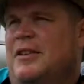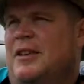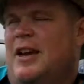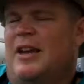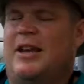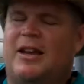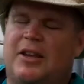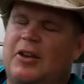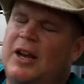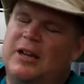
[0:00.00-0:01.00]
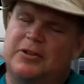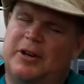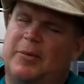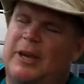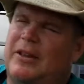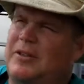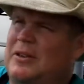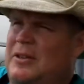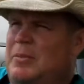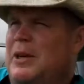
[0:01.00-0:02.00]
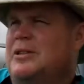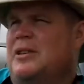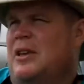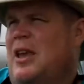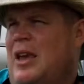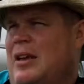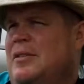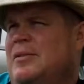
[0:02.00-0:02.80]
Yeah, you gotta try to make it look the best that you can.